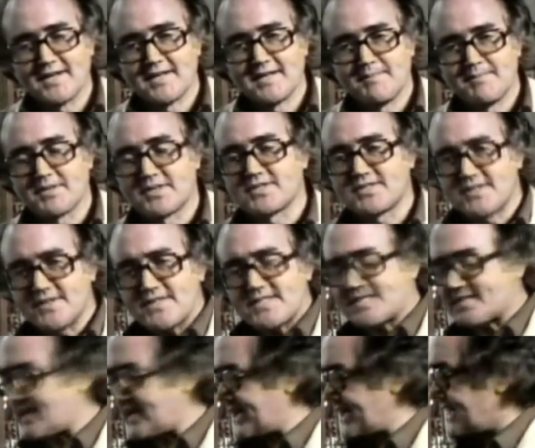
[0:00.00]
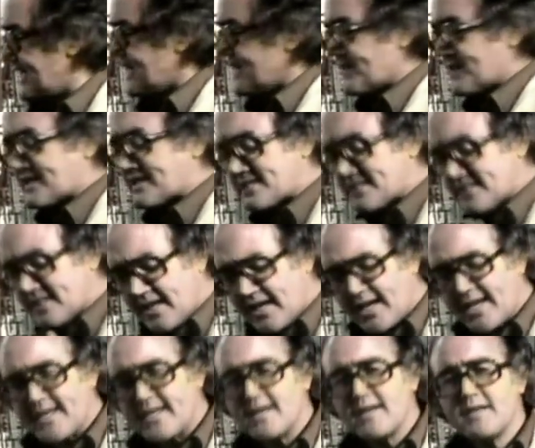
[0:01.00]
because to this day, the
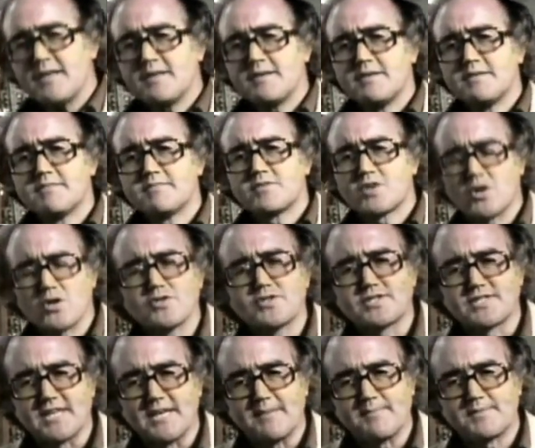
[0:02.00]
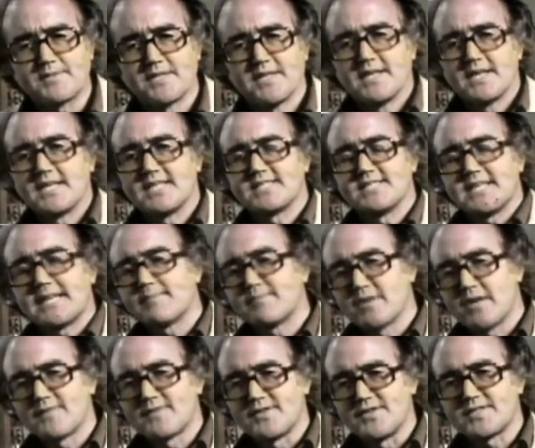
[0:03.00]
entire concept is named
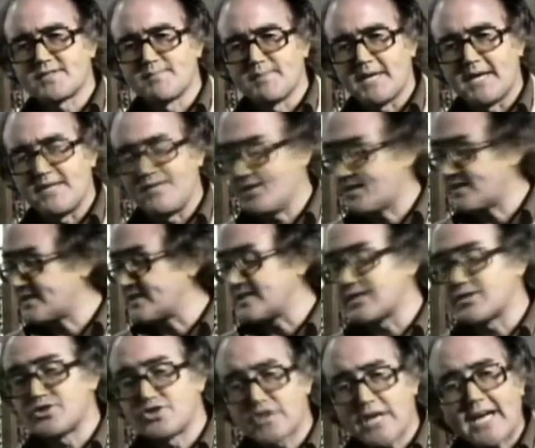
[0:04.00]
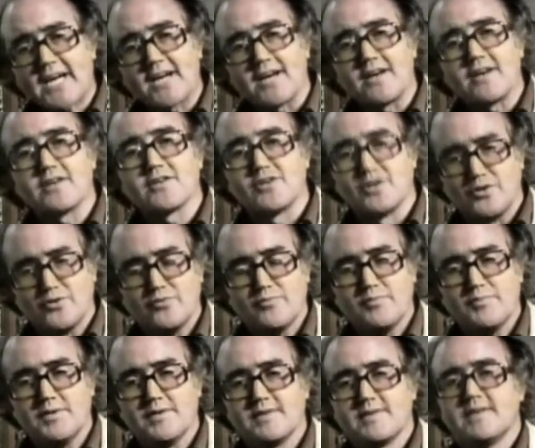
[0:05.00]
after this man. This is a Jacquard loom.
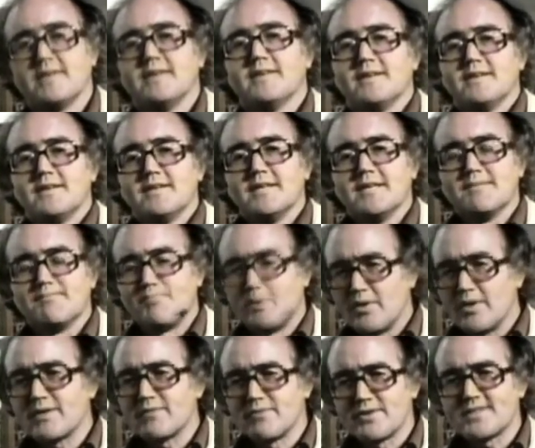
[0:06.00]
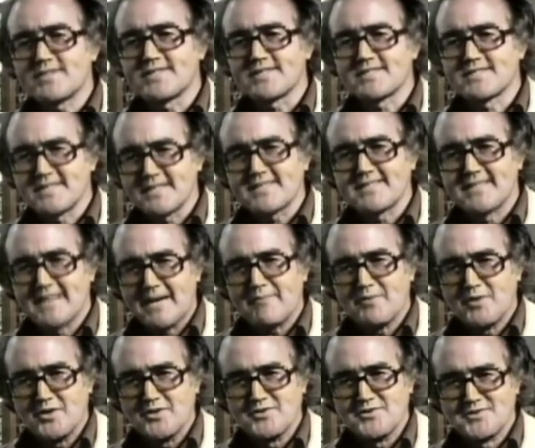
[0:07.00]
And boy, what a success that
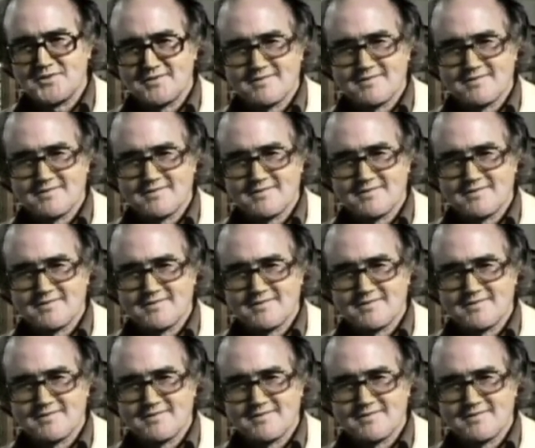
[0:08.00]
was.